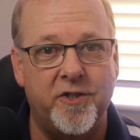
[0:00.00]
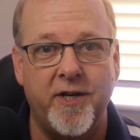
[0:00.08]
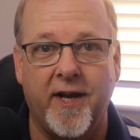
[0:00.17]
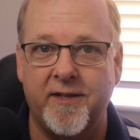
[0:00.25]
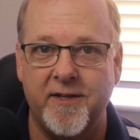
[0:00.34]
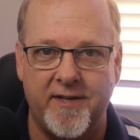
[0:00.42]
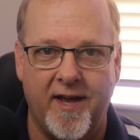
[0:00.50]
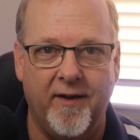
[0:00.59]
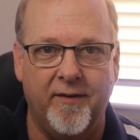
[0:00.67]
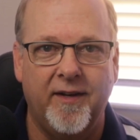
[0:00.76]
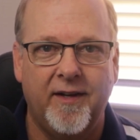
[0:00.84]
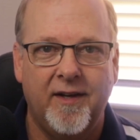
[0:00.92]
Check this
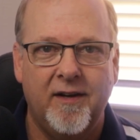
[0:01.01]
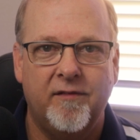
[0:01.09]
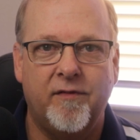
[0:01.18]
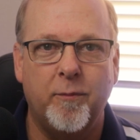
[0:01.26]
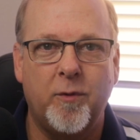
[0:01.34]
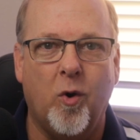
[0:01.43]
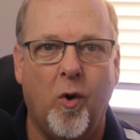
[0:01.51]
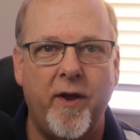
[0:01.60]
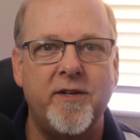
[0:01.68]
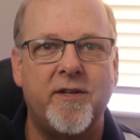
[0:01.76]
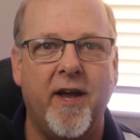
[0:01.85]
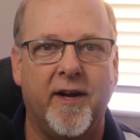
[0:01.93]
out from
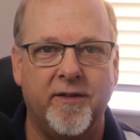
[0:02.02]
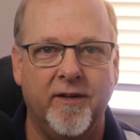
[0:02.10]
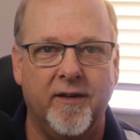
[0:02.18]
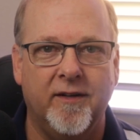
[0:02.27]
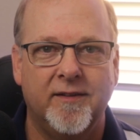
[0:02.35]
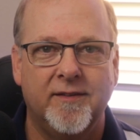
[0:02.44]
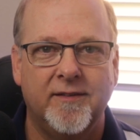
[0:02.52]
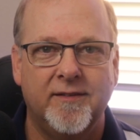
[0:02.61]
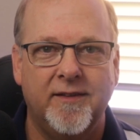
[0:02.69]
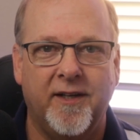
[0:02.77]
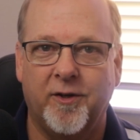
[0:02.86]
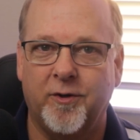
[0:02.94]
Cointector.
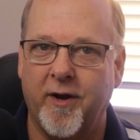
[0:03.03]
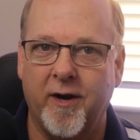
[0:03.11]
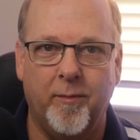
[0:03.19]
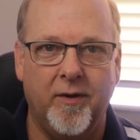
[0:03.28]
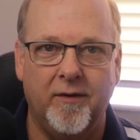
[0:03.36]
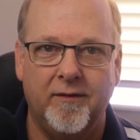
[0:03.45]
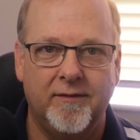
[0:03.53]
Incredible.